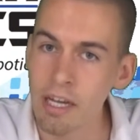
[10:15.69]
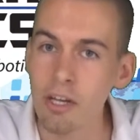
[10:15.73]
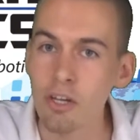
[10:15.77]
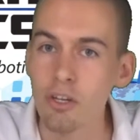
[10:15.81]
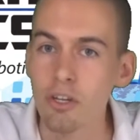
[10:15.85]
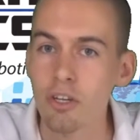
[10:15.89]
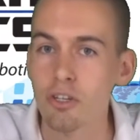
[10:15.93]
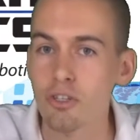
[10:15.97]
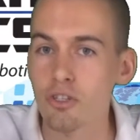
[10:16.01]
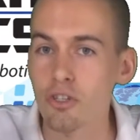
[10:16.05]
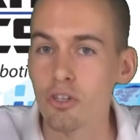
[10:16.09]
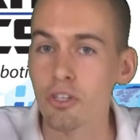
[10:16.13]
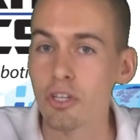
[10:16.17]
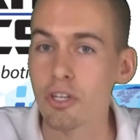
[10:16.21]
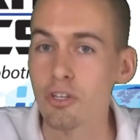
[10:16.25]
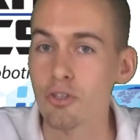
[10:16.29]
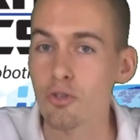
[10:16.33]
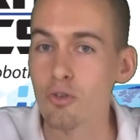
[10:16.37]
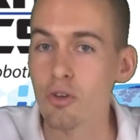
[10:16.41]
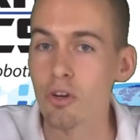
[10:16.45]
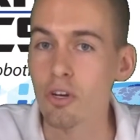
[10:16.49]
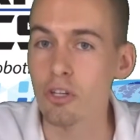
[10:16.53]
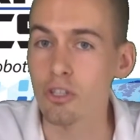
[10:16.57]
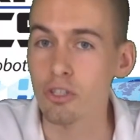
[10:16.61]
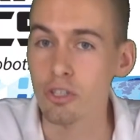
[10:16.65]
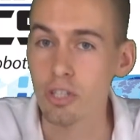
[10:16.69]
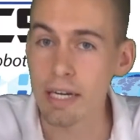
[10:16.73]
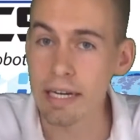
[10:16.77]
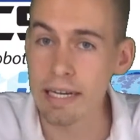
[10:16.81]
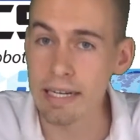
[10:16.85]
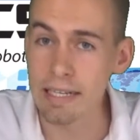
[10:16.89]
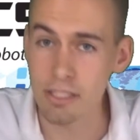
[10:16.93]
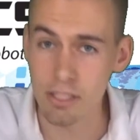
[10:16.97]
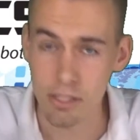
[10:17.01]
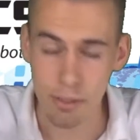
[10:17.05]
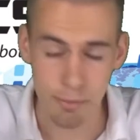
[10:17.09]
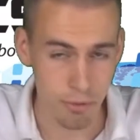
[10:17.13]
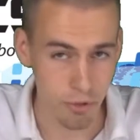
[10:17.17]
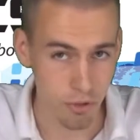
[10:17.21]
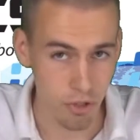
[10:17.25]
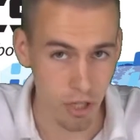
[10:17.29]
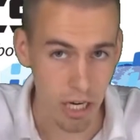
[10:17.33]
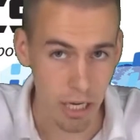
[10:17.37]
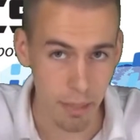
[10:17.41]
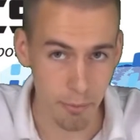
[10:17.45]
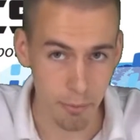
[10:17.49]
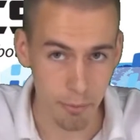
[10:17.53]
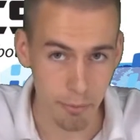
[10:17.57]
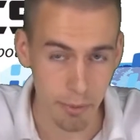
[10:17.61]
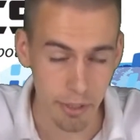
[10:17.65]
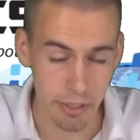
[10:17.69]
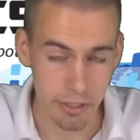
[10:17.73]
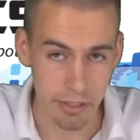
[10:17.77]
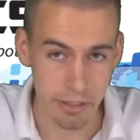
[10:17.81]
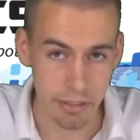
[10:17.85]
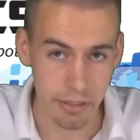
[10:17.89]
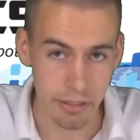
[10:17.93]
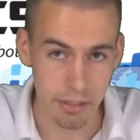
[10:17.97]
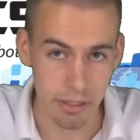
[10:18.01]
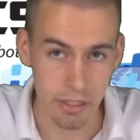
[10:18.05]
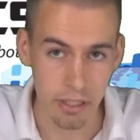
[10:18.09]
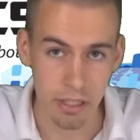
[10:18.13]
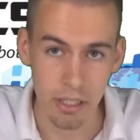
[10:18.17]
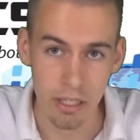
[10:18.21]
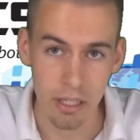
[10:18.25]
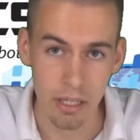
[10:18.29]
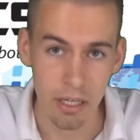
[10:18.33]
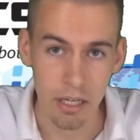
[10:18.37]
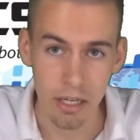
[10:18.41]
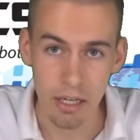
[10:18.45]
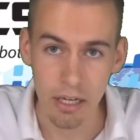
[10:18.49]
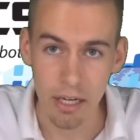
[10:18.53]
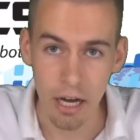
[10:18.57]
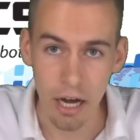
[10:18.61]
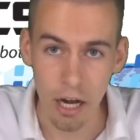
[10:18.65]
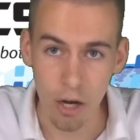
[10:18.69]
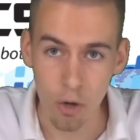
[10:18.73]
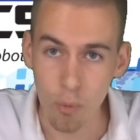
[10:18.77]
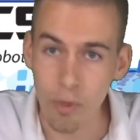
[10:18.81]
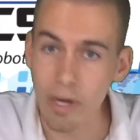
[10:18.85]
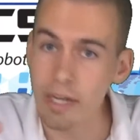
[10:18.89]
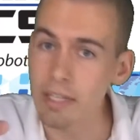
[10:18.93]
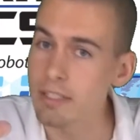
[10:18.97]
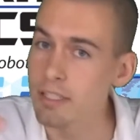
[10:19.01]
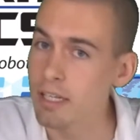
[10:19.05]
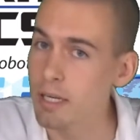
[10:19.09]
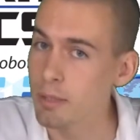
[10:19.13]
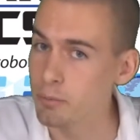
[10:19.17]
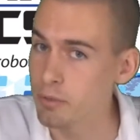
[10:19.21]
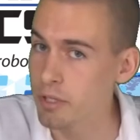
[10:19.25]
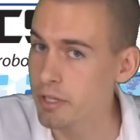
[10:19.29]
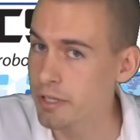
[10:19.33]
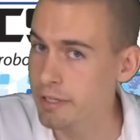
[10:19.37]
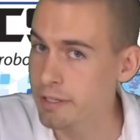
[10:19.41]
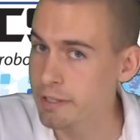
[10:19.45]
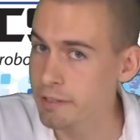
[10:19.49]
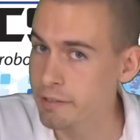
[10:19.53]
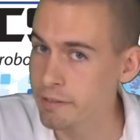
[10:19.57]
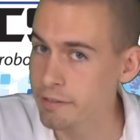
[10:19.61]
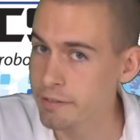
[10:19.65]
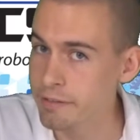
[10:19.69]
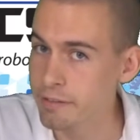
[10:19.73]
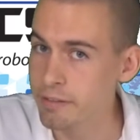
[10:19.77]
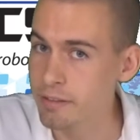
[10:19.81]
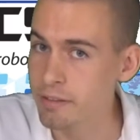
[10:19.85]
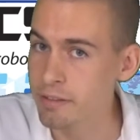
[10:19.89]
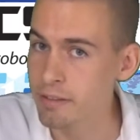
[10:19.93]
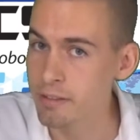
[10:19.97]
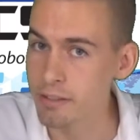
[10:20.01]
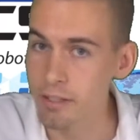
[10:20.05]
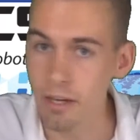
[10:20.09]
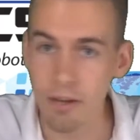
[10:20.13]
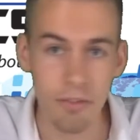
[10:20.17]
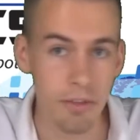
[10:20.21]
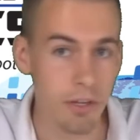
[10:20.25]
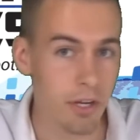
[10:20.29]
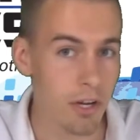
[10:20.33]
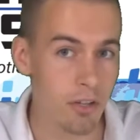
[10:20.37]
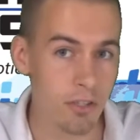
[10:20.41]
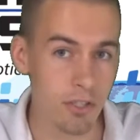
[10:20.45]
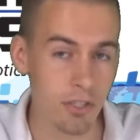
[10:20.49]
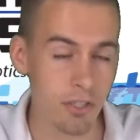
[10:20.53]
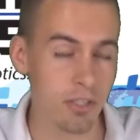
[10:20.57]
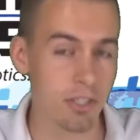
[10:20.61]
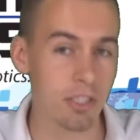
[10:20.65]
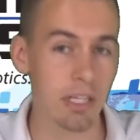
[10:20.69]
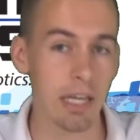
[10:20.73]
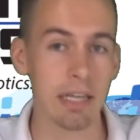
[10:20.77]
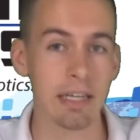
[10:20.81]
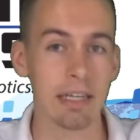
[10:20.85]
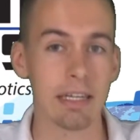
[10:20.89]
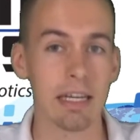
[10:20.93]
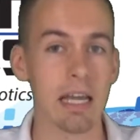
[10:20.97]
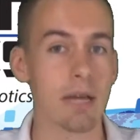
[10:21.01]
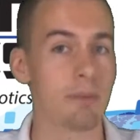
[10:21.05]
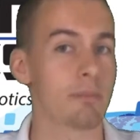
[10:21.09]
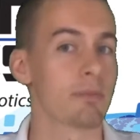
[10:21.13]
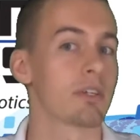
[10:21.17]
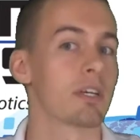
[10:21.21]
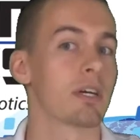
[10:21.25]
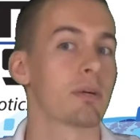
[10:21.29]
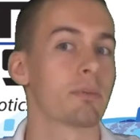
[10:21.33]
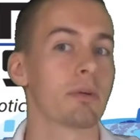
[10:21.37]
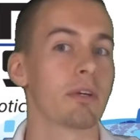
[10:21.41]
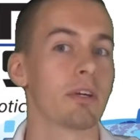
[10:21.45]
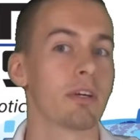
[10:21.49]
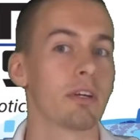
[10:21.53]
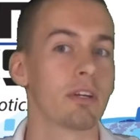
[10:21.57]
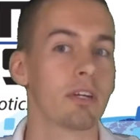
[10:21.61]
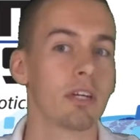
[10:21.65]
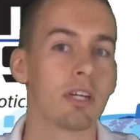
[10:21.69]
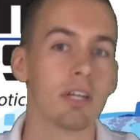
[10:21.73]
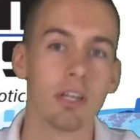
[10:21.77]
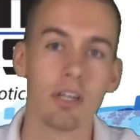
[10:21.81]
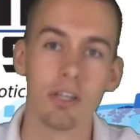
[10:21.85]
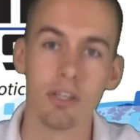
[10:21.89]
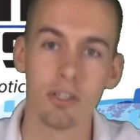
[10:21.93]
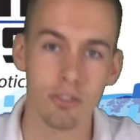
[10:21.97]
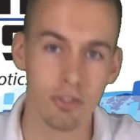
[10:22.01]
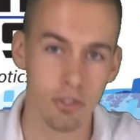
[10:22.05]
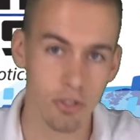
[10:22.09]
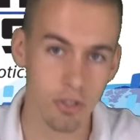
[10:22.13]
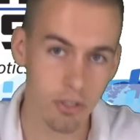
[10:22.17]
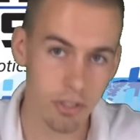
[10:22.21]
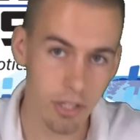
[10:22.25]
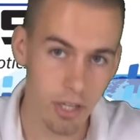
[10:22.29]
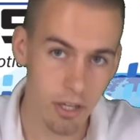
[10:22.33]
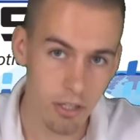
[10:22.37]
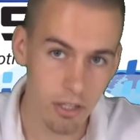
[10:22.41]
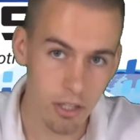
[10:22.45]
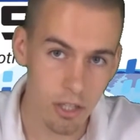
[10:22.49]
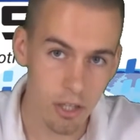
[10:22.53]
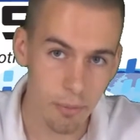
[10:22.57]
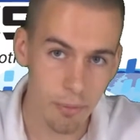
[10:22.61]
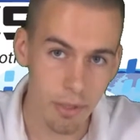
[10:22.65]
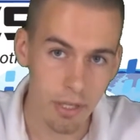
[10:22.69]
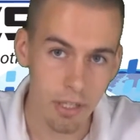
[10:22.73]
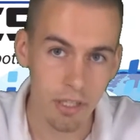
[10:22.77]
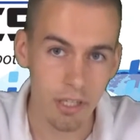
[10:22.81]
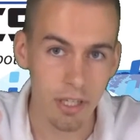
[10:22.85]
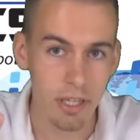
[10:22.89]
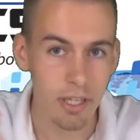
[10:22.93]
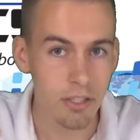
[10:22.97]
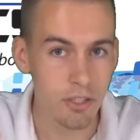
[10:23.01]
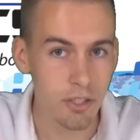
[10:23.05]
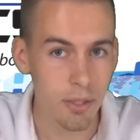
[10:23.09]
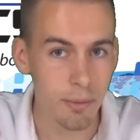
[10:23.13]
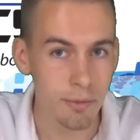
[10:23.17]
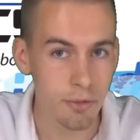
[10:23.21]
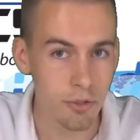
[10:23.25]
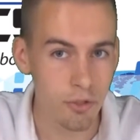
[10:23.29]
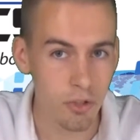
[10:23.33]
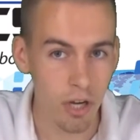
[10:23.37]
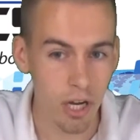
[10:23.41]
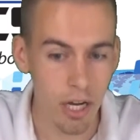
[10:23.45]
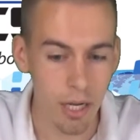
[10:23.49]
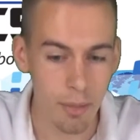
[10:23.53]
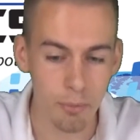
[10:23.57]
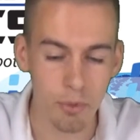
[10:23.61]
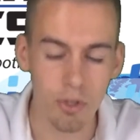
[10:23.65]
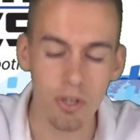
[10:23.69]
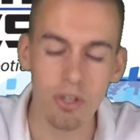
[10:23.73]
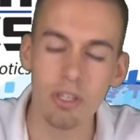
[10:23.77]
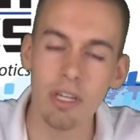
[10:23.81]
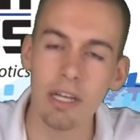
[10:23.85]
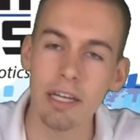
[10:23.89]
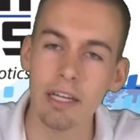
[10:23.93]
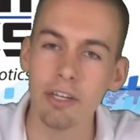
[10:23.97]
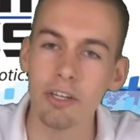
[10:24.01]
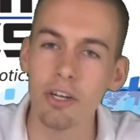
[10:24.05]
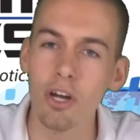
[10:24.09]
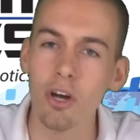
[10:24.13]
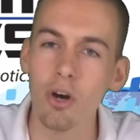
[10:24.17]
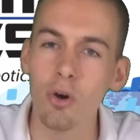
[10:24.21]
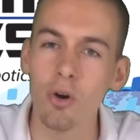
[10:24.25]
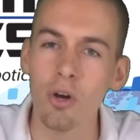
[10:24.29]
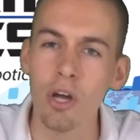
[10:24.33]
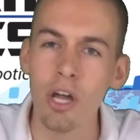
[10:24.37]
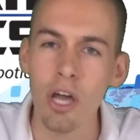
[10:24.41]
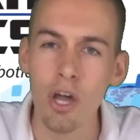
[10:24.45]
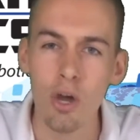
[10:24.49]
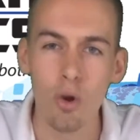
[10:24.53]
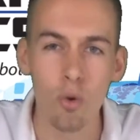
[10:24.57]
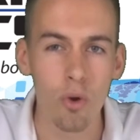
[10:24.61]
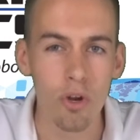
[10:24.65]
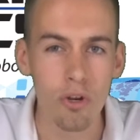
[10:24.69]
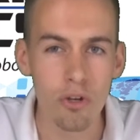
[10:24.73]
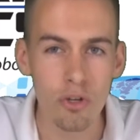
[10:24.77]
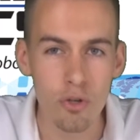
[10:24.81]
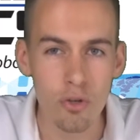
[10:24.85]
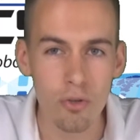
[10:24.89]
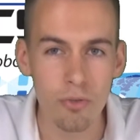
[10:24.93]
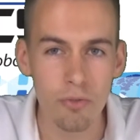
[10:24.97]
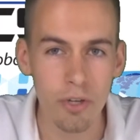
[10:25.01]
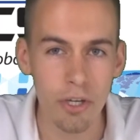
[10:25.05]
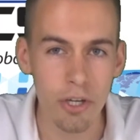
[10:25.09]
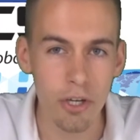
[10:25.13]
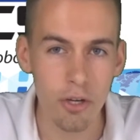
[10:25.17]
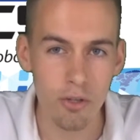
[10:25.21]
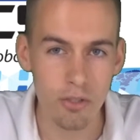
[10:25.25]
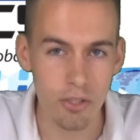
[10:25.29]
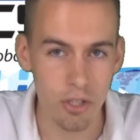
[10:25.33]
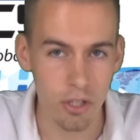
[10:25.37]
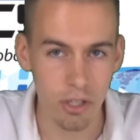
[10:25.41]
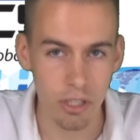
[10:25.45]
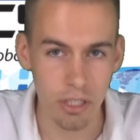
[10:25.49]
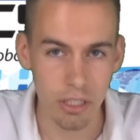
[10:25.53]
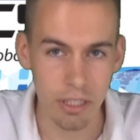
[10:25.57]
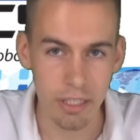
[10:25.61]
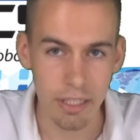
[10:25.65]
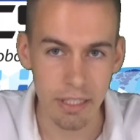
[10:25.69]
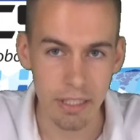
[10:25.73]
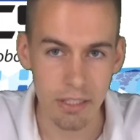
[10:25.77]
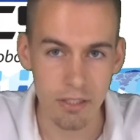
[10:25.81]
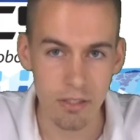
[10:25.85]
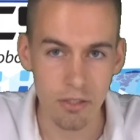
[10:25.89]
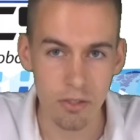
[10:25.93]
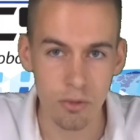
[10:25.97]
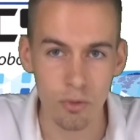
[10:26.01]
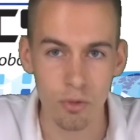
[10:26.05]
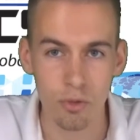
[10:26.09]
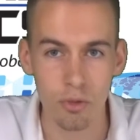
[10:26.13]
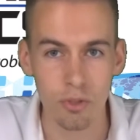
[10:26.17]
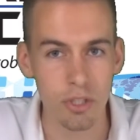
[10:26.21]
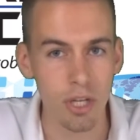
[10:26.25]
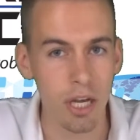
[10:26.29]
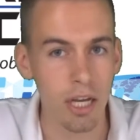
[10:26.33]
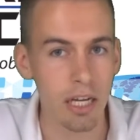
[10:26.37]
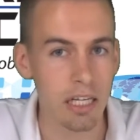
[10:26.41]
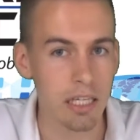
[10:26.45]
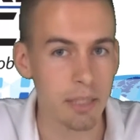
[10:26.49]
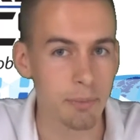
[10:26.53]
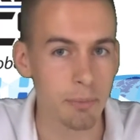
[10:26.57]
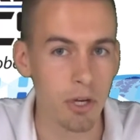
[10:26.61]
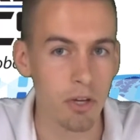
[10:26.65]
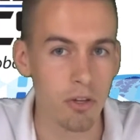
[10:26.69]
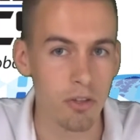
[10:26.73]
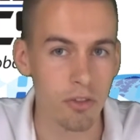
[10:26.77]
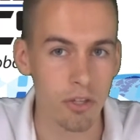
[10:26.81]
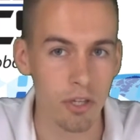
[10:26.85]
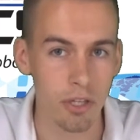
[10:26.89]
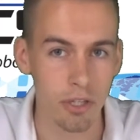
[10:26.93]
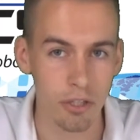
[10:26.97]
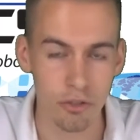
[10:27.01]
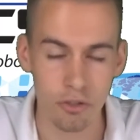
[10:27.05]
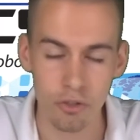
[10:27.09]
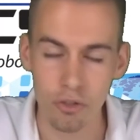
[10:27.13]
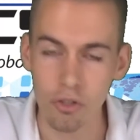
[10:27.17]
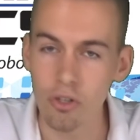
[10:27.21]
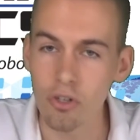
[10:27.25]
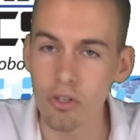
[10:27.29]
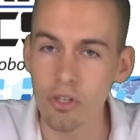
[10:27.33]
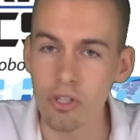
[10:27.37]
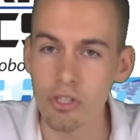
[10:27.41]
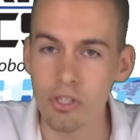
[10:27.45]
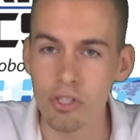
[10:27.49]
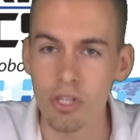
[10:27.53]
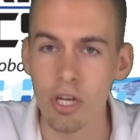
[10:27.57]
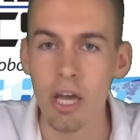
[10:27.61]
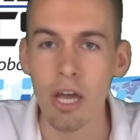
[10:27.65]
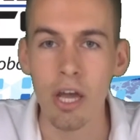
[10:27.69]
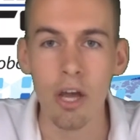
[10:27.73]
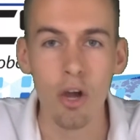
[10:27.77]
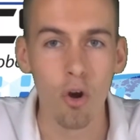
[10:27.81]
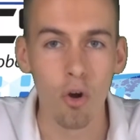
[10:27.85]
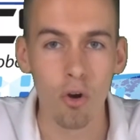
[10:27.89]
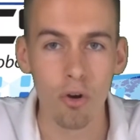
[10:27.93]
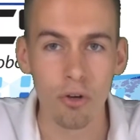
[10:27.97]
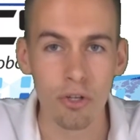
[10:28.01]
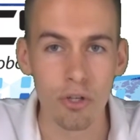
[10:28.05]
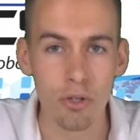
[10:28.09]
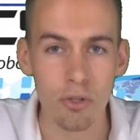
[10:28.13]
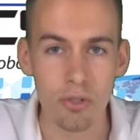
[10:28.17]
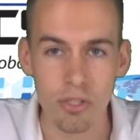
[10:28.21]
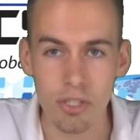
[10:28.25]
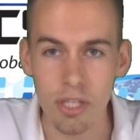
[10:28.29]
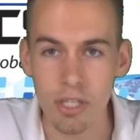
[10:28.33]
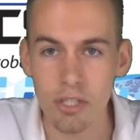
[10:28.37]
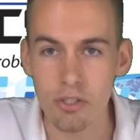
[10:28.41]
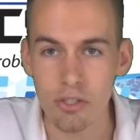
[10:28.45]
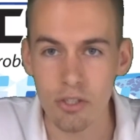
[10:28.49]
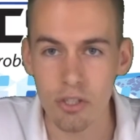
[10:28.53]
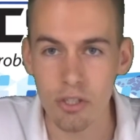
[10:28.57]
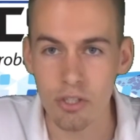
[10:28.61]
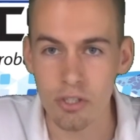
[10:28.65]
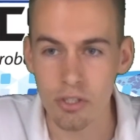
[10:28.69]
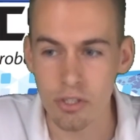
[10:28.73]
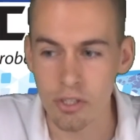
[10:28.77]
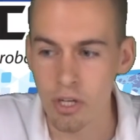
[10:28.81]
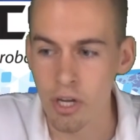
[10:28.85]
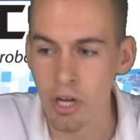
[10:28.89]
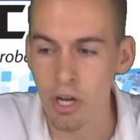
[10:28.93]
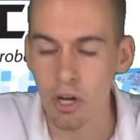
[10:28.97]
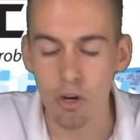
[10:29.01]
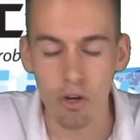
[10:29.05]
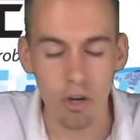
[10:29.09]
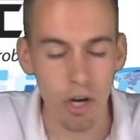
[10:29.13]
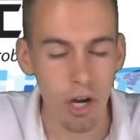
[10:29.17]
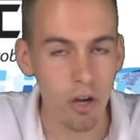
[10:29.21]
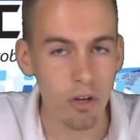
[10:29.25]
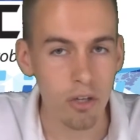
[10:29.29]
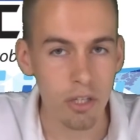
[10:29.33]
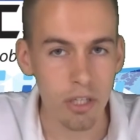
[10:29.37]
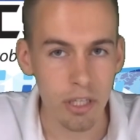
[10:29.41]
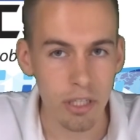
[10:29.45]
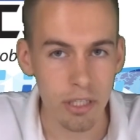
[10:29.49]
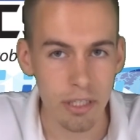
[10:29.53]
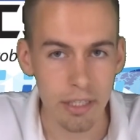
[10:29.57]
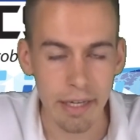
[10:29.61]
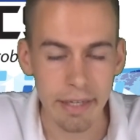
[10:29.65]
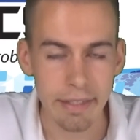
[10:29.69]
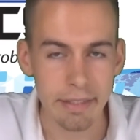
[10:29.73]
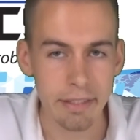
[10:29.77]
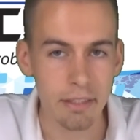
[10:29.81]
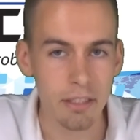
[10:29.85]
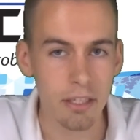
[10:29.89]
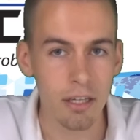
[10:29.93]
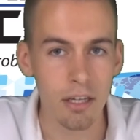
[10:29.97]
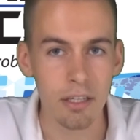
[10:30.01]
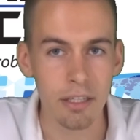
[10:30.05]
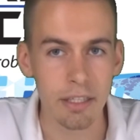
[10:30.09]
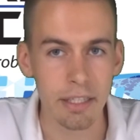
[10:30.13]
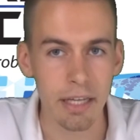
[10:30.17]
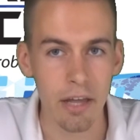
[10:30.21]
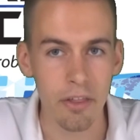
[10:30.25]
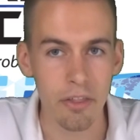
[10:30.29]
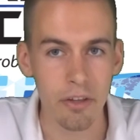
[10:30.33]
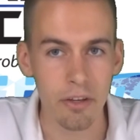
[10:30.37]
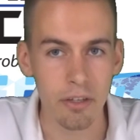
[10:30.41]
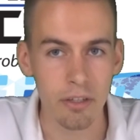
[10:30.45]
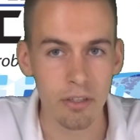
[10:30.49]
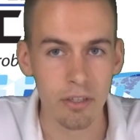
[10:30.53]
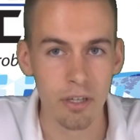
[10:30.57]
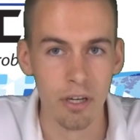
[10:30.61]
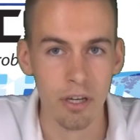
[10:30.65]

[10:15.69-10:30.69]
can turn into a gray subscribe button. I'll wait, I'm right here. Nothing else exciting happening up here. Scroll down a little bit, hit subscribe. We'll let you know when new videos are released, when we're talking about the controllers or new sensors or how to connect it all together.